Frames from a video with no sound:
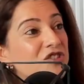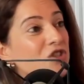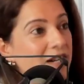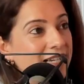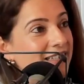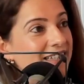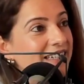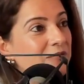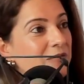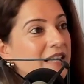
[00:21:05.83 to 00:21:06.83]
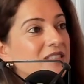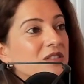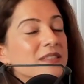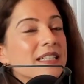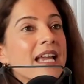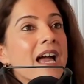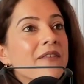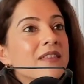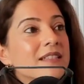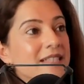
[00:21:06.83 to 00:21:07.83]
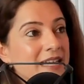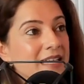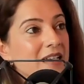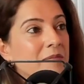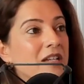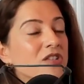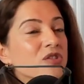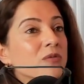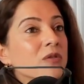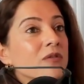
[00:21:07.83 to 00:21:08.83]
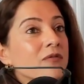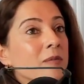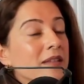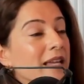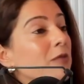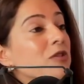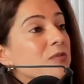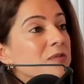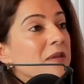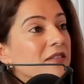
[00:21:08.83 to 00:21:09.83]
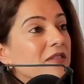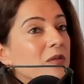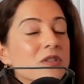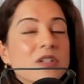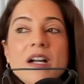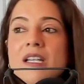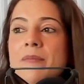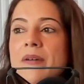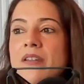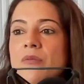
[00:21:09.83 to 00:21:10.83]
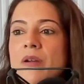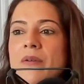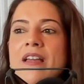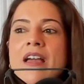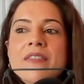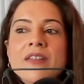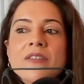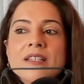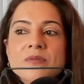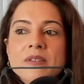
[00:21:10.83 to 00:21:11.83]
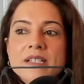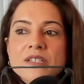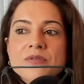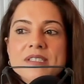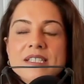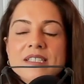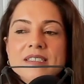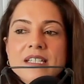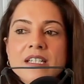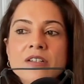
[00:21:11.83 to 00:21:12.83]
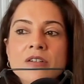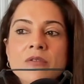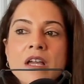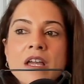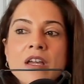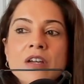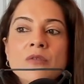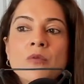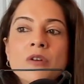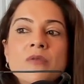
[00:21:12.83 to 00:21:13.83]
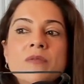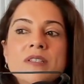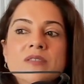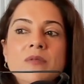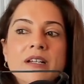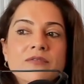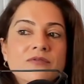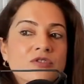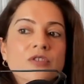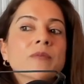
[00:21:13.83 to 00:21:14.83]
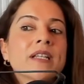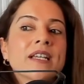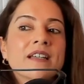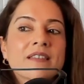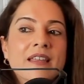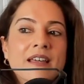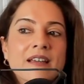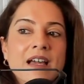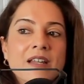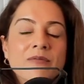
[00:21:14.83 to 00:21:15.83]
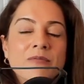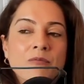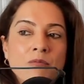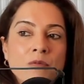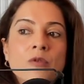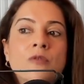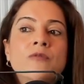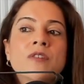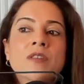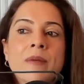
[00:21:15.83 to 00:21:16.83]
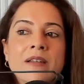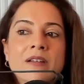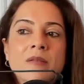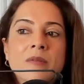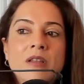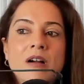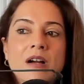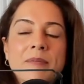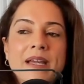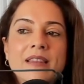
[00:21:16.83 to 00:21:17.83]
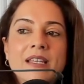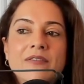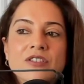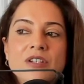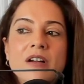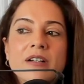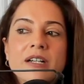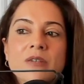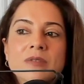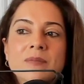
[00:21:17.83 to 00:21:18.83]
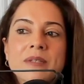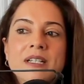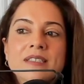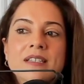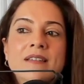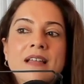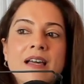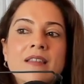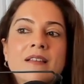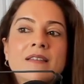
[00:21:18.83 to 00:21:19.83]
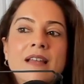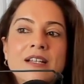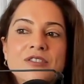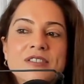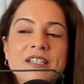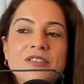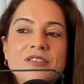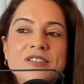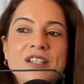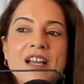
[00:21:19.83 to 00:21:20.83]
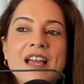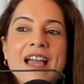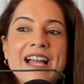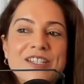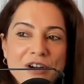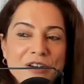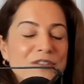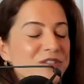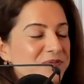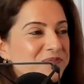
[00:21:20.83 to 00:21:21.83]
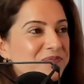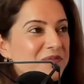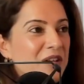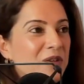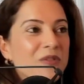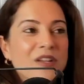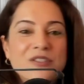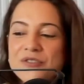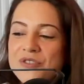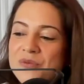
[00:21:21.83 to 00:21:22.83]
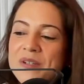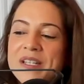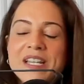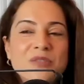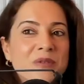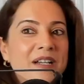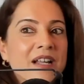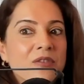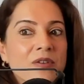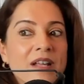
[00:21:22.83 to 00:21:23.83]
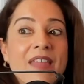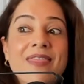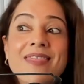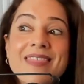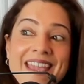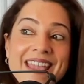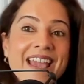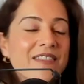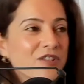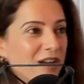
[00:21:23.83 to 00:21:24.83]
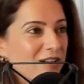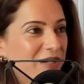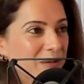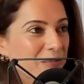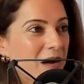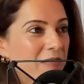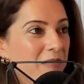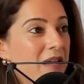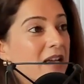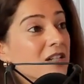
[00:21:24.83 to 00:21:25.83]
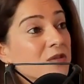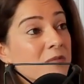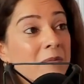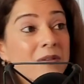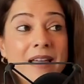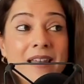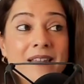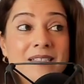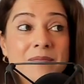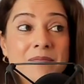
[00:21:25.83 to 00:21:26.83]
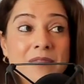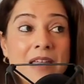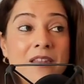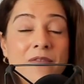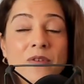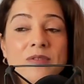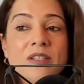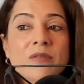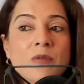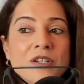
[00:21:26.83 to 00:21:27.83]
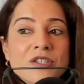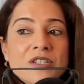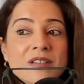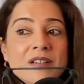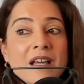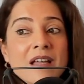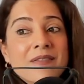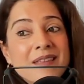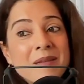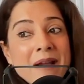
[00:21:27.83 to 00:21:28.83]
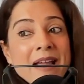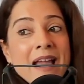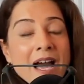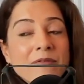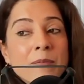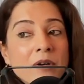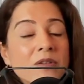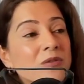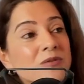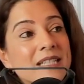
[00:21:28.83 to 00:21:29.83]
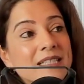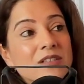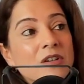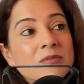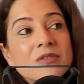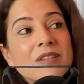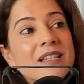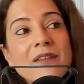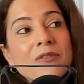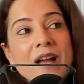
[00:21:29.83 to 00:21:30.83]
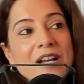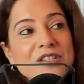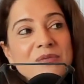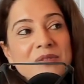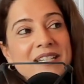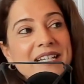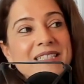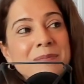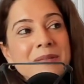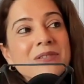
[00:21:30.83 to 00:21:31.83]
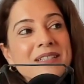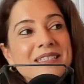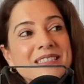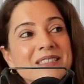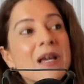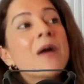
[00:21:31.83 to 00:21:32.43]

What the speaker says: Shockingly, right? So it's like having the data and making sure we're, from a language perspective, that we're talking about it the right way. The other thing that's really interesting is like, one of the reasons why in Germany they kind of moved the pendulum along on paid leave and childcare was because a lot of the legislators had daughters who then turned 28, 29, 30, and they had the childcare problem. Because remember, a lot of the folks that are in Washington, they might have a partner who stays at home, so they never actually really experience this,